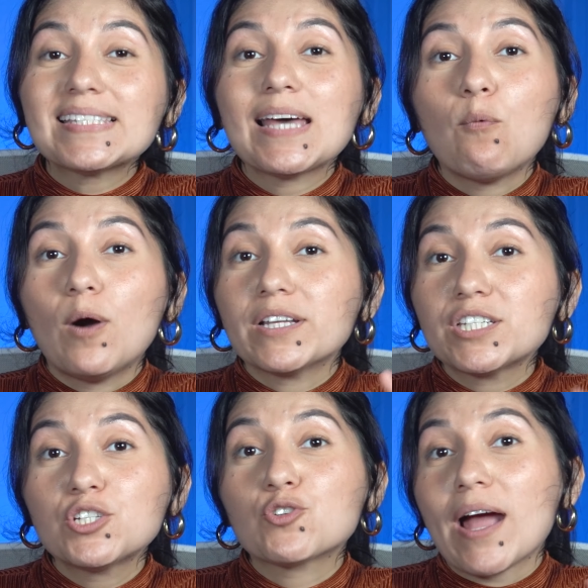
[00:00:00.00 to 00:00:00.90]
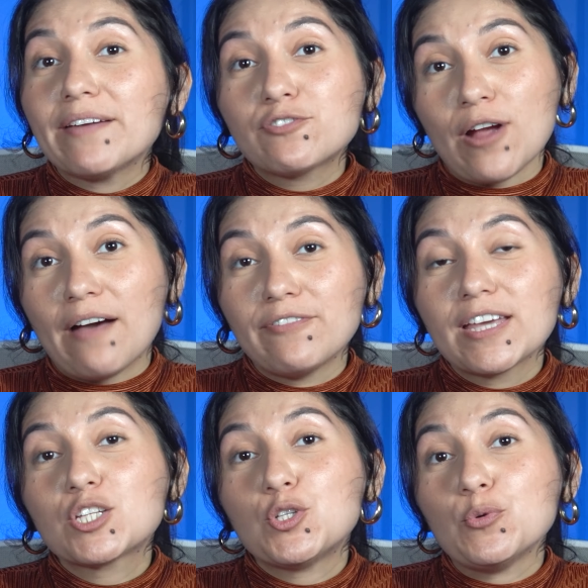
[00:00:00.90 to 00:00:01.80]
that want to drive
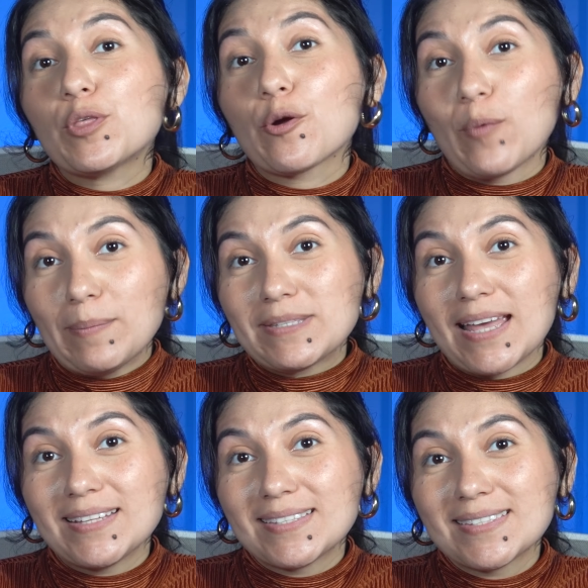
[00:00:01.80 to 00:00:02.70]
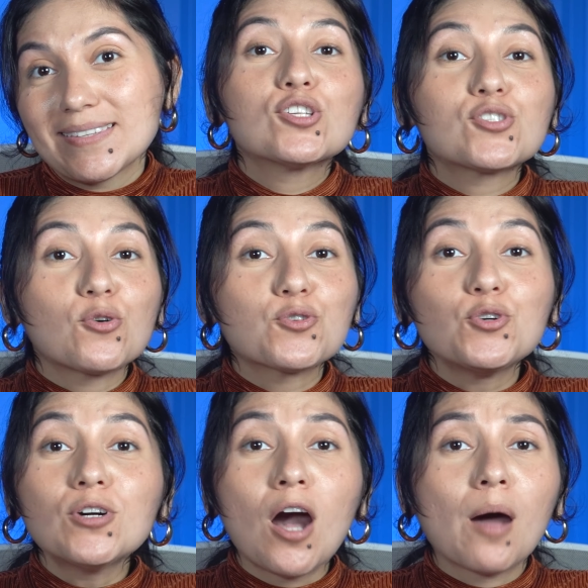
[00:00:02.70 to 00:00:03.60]
traffic to their websites. Social
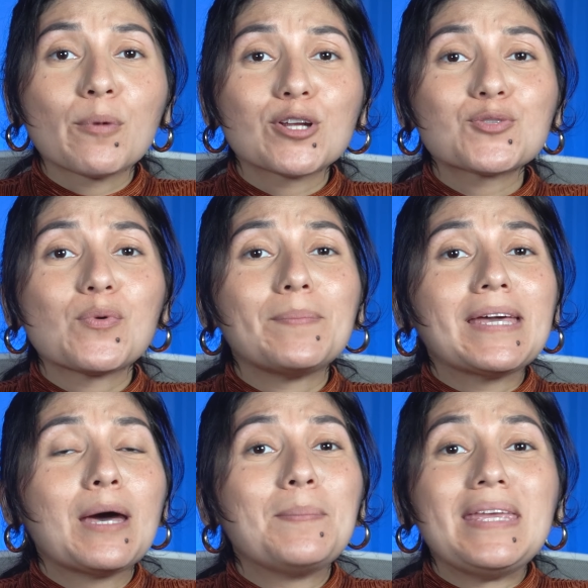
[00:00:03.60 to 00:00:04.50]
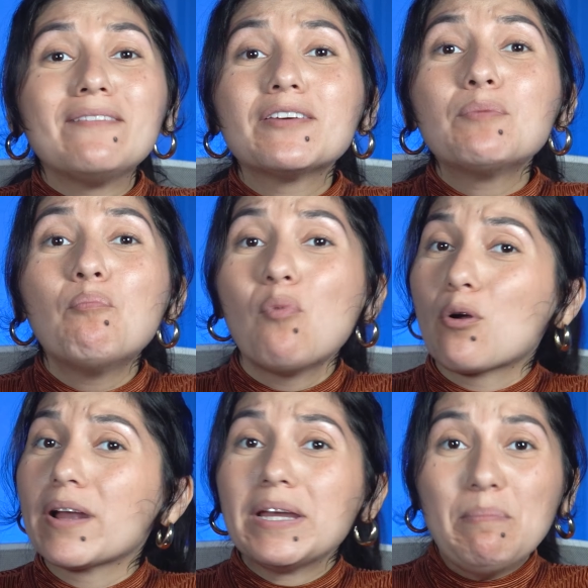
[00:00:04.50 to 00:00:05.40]
commerce will become even
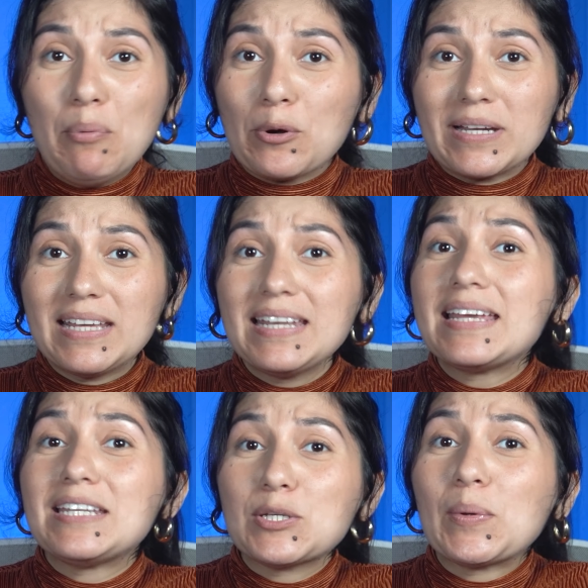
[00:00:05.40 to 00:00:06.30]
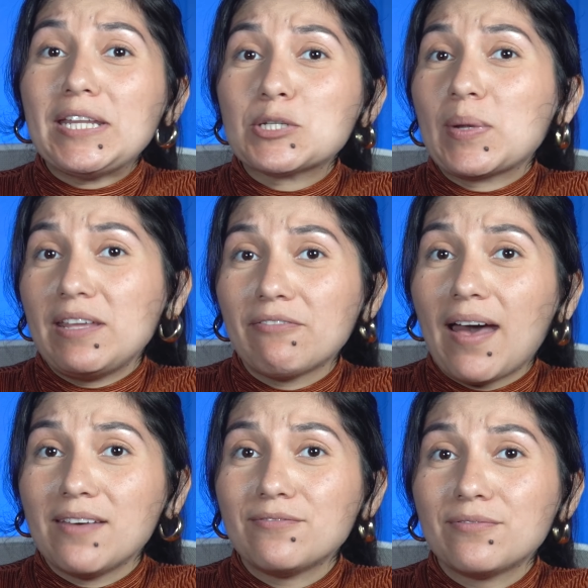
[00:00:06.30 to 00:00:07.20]
more important in
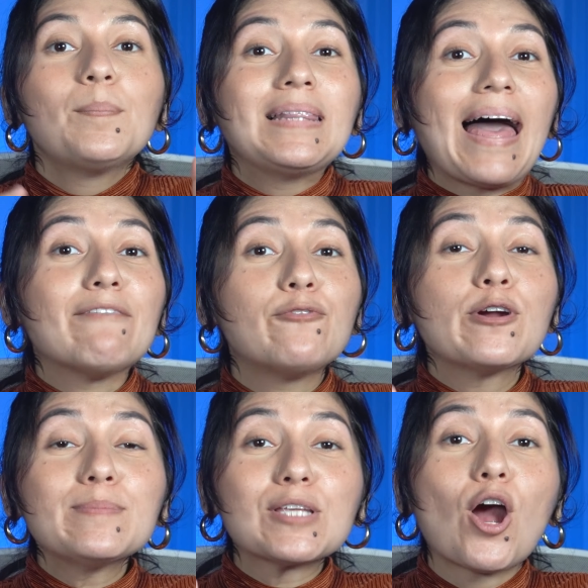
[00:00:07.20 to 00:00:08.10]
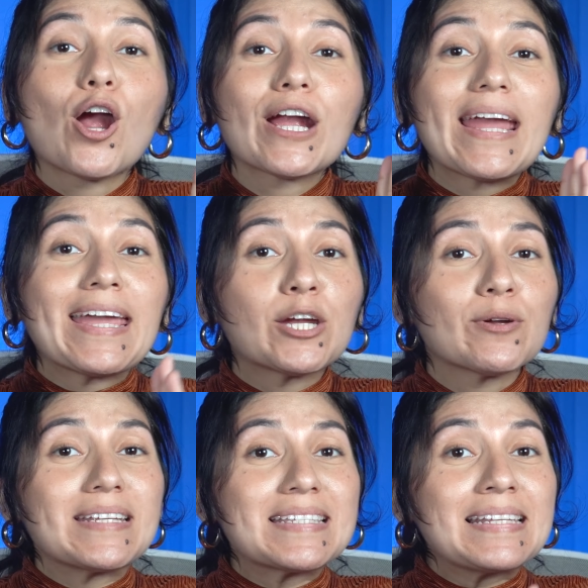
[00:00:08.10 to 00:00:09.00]
2025. Platforms are
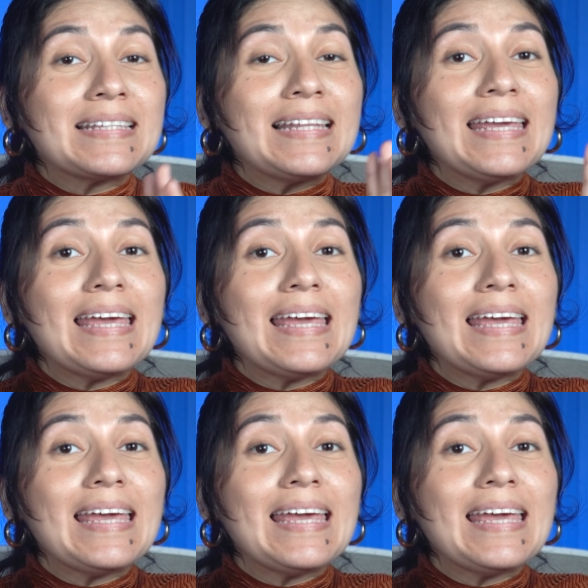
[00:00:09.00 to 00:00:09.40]
increasingly